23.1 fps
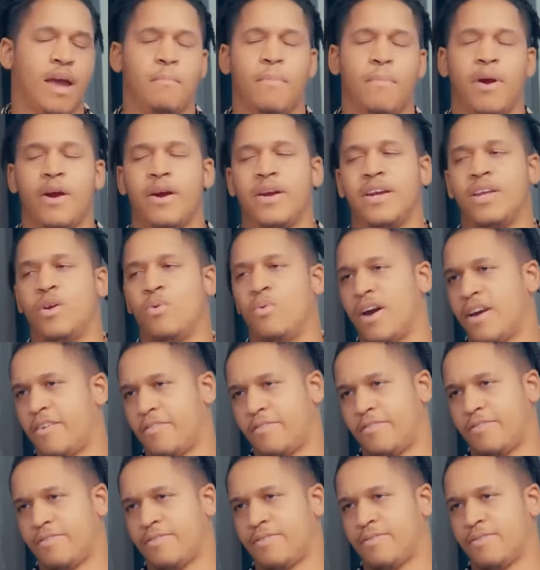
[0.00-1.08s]
I married a
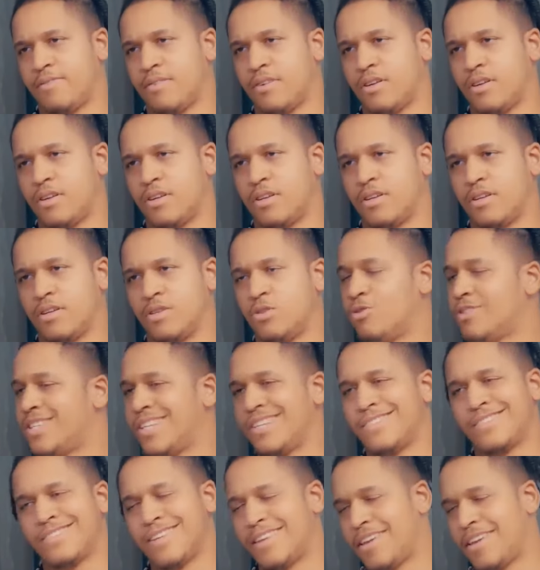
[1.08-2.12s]
wife, not a